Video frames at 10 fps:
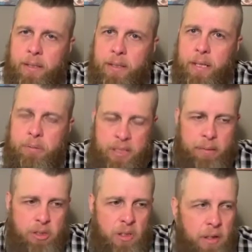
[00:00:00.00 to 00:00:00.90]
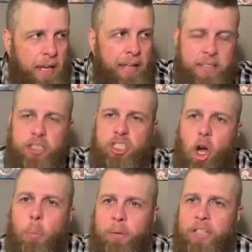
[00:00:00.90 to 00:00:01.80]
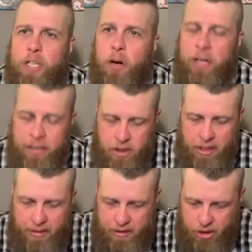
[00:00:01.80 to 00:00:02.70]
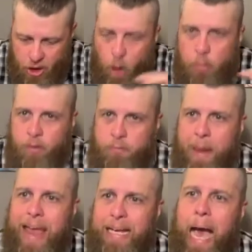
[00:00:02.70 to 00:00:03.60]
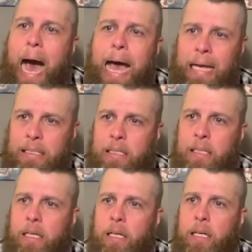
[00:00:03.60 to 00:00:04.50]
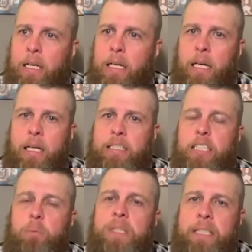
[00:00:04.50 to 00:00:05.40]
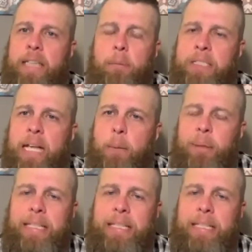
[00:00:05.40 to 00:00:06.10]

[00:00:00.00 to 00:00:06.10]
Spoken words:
He was looking at the scope of eternity. He's looking at the scope of mankind. And it just wasn't, that was not a big